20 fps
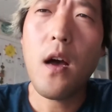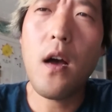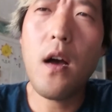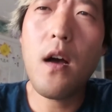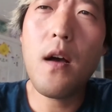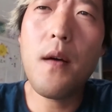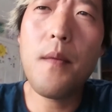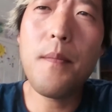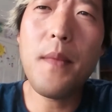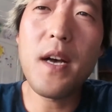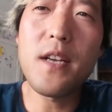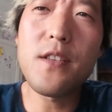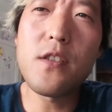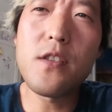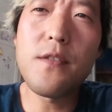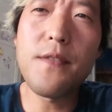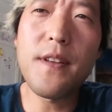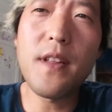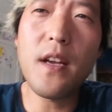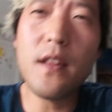Um, I
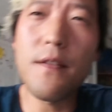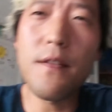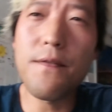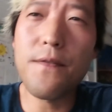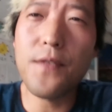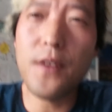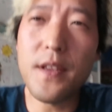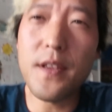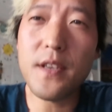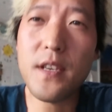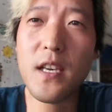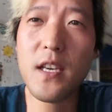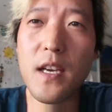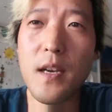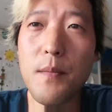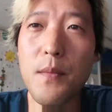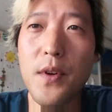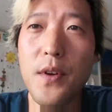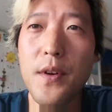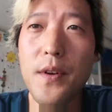just feel like the front
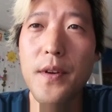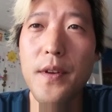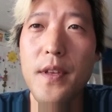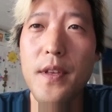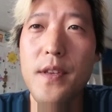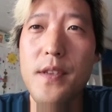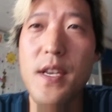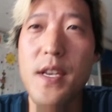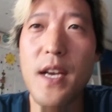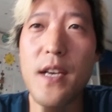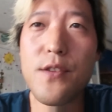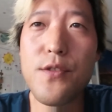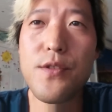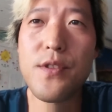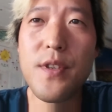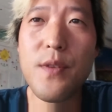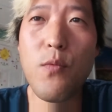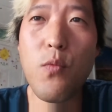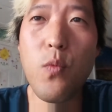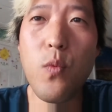camera is
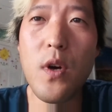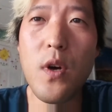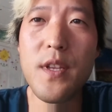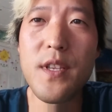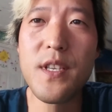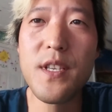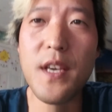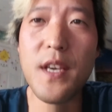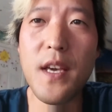actually one